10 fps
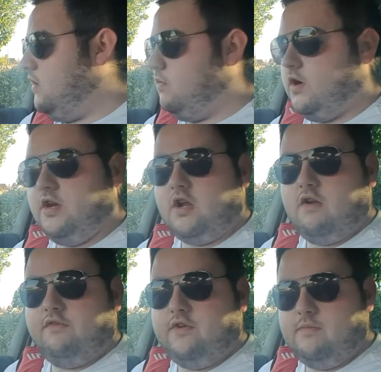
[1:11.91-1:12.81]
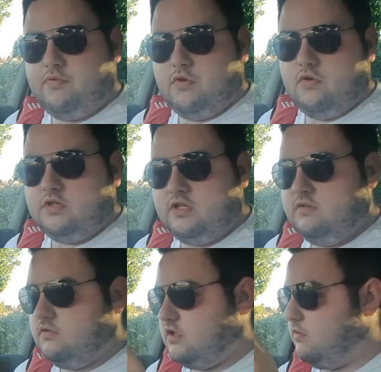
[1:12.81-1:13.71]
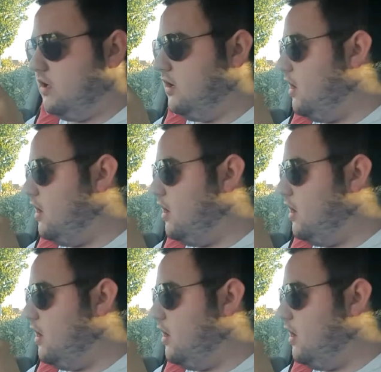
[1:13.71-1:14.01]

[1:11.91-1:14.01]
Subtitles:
We're going to go through Broughton, so we're going to